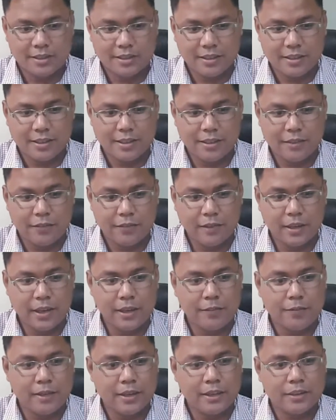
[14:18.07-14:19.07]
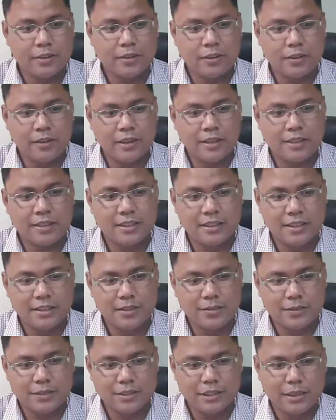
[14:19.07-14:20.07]
And if I read correctly,
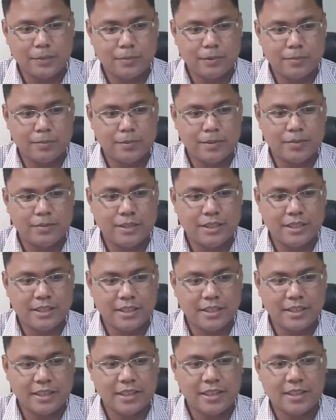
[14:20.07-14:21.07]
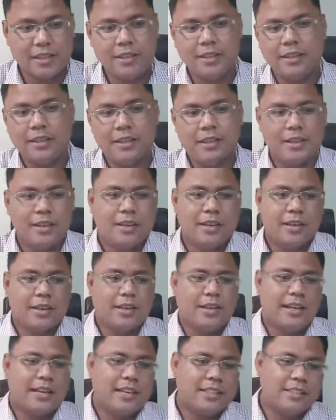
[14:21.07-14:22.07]
which I will be reading again,
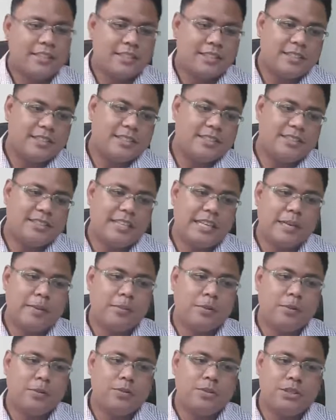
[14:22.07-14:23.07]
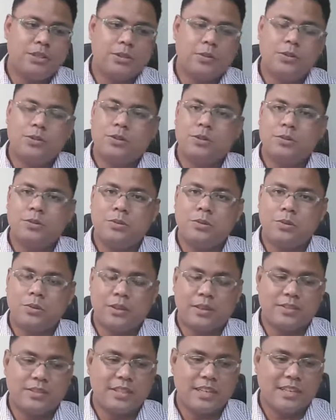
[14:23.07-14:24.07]
I guess this is the CMO 02
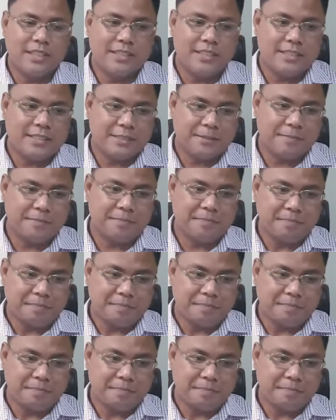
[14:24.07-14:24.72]
2018.